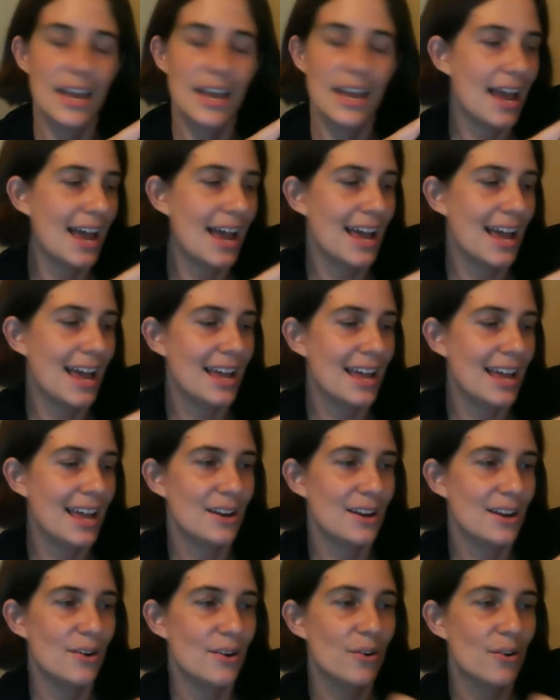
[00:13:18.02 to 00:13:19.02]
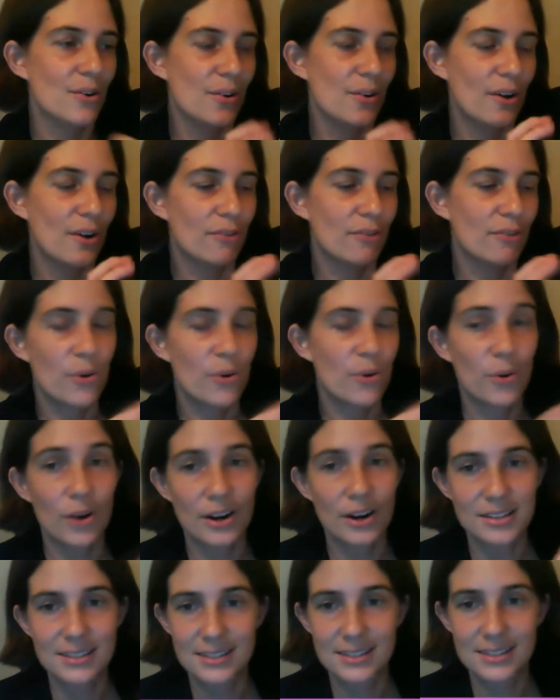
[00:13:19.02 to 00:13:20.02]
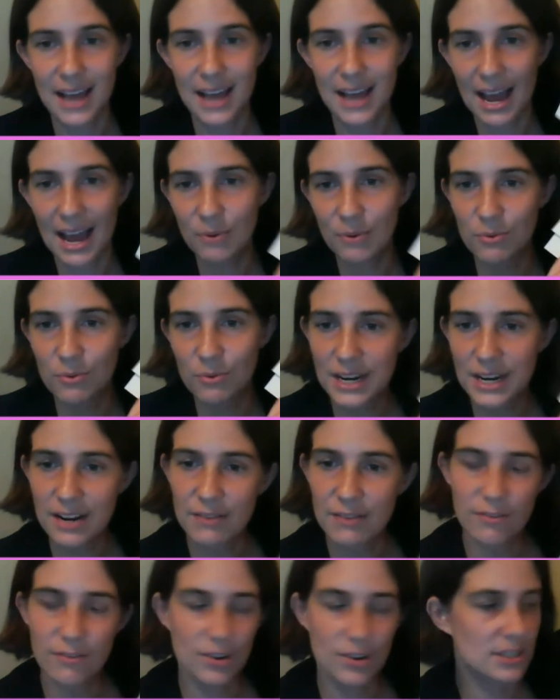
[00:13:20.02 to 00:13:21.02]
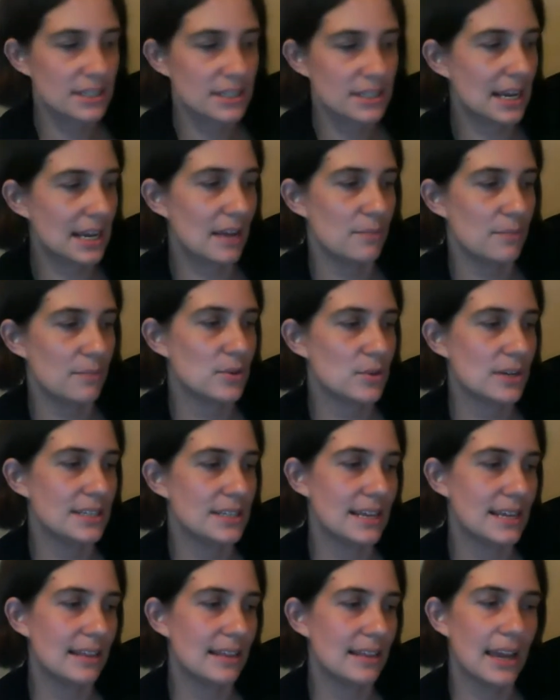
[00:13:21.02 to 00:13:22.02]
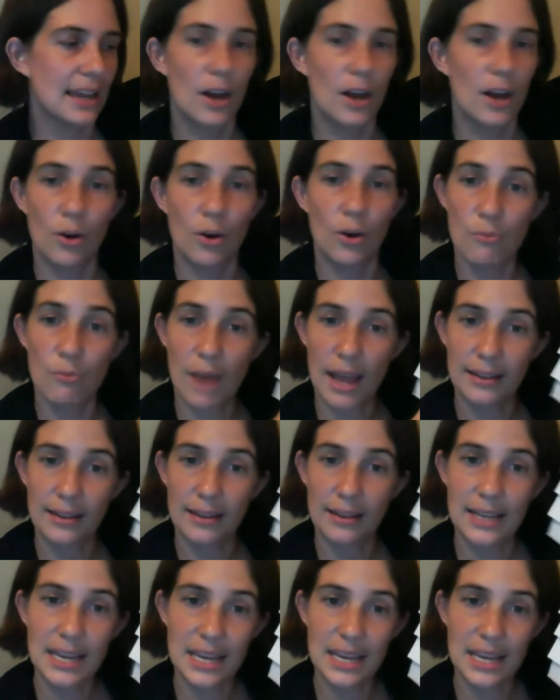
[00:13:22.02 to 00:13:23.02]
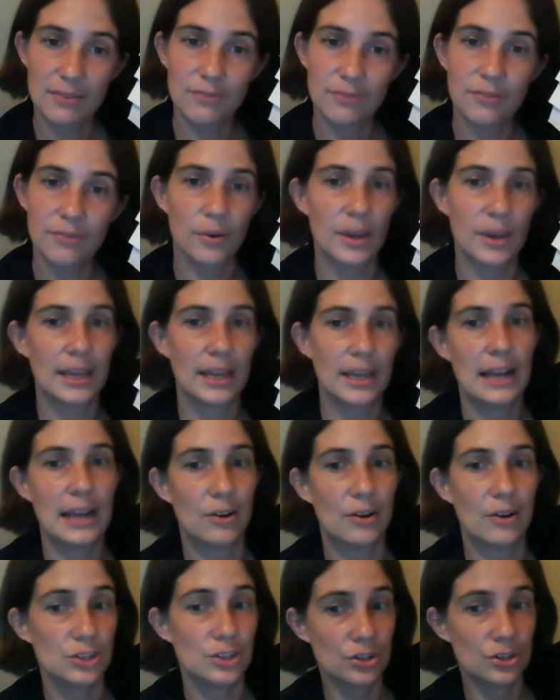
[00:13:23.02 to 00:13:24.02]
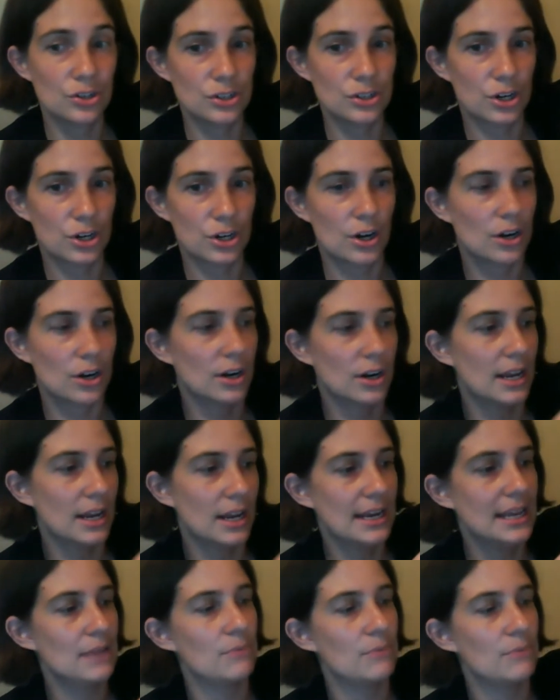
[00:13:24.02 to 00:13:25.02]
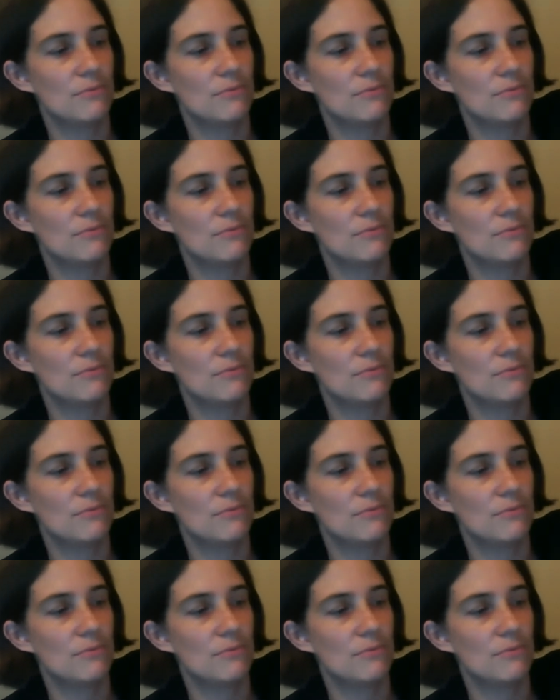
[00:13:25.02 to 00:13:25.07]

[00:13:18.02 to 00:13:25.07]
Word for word: And of course, I would read it first to him, so I'd say, like, red leaf, okay, now it's your turn, and he would